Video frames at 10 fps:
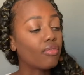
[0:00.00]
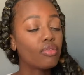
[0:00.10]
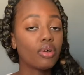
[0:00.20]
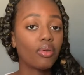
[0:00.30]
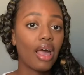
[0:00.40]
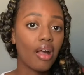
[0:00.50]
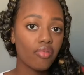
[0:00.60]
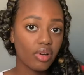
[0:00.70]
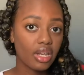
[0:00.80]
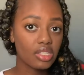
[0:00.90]
you don't have
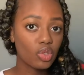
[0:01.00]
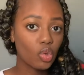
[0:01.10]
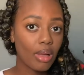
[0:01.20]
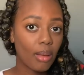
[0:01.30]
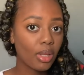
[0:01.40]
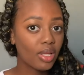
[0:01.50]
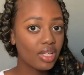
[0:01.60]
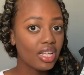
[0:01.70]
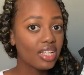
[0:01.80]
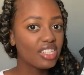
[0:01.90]
one as a new mama,
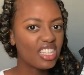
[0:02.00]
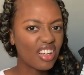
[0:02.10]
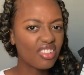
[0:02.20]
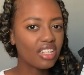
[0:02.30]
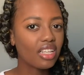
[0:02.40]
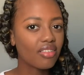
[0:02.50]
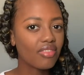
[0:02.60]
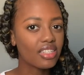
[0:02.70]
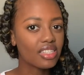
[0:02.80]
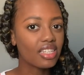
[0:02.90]
definitely
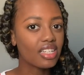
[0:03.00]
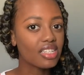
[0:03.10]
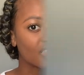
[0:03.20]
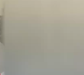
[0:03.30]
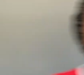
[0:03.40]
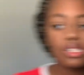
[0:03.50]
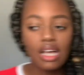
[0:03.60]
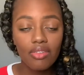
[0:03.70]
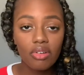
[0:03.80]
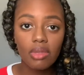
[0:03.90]
invest in this. So
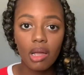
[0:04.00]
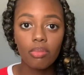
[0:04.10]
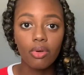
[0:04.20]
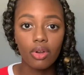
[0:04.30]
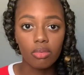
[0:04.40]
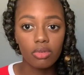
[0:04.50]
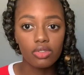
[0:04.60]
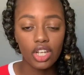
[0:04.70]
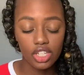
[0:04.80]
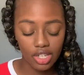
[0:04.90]
aside from that portable
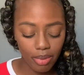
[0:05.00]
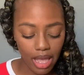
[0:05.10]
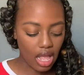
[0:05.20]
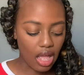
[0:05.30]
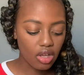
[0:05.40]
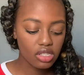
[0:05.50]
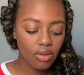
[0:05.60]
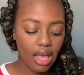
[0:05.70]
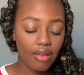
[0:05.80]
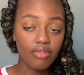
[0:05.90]
changing pad, I also
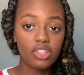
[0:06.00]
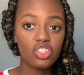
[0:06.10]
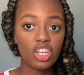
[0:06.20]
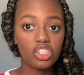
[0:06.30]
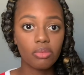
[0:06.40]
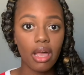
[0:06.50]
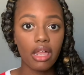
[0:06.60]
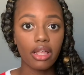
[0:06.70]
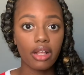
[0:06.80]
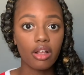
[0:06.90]
have this changing pad
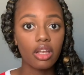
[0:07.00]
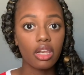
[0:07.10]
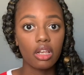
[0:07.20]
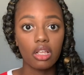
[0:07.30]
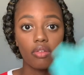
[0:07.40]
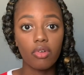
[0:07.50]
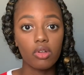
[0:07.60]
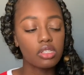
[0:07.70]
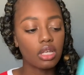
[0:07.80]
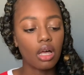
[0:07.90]
here, and it
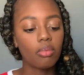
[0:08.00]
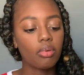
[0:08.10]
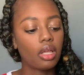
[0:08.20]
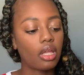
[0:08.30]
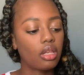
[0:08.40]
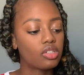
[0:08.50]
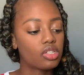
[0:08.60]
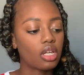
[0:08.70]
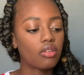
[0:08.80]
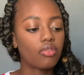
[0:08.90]
folds up and it just
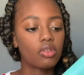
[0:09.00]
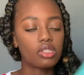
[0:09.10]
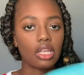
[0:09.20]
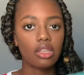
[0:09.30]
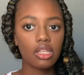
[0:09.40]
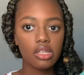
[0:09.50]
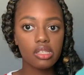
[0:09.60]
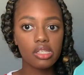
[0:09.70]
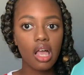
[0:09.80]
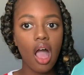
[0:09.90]
unfolds like this.